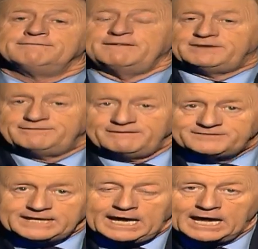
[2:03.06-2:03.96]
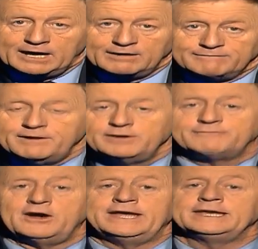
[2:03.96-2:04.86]
50 50, phone a
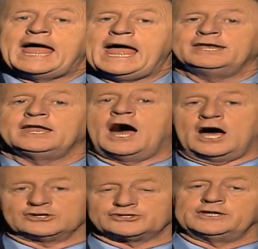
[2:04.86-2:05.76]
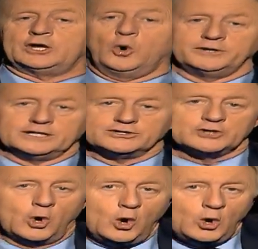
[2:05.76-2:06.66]
friend, and ask the
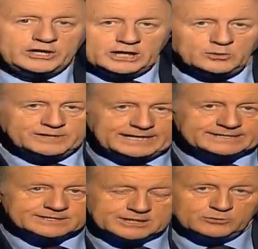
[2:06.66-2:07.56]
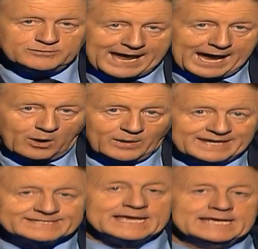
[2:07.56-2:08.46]
audience. All you need to do now
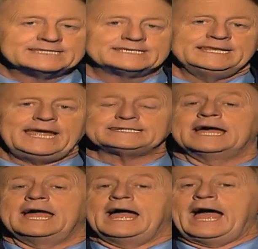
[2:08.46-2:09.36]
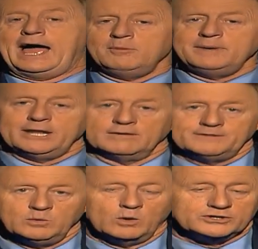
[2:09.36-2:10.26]
is select how many
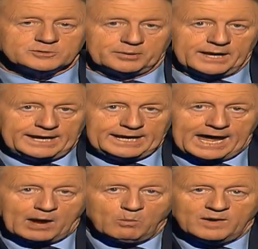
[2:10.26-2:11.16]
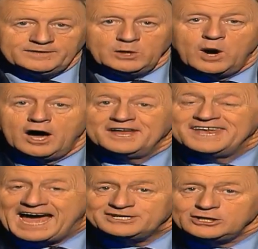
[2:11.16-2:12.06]
of you want to play and whether you are
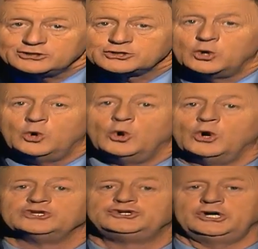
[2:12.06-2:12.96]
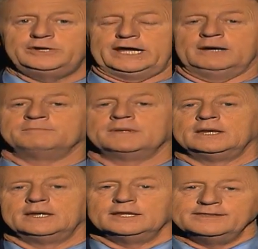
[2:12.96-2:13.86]
an adult or junior.
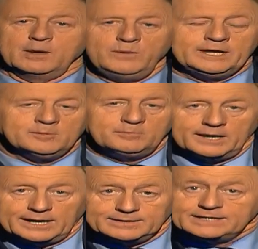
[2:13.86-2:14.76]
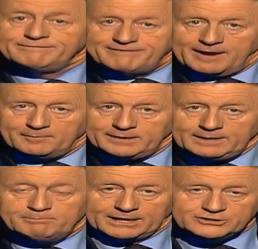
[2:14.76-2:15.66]
Then we can play the
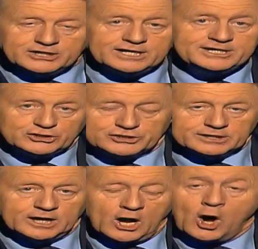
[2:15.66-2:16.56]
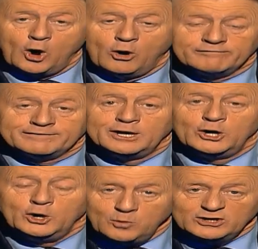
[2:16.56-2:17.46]
family picture edition of
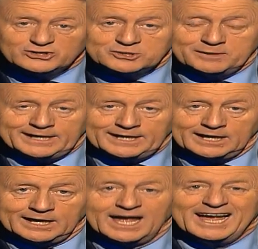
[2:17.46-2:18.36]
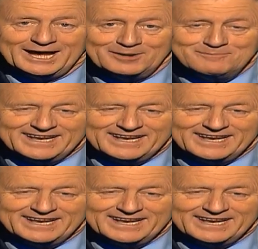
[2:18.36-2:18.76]
who Wants to Be a